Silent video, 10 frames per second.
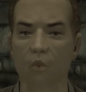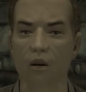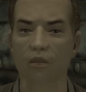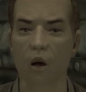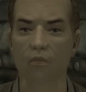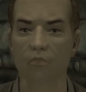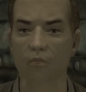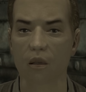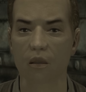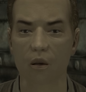for once. You know, I'm
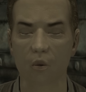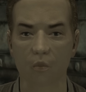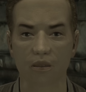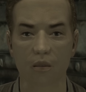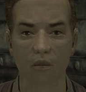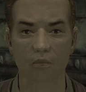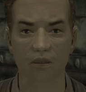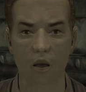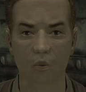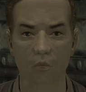getting a little older. I like
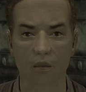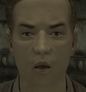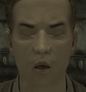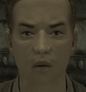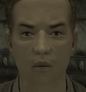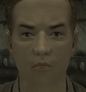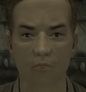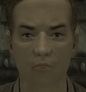to slow down.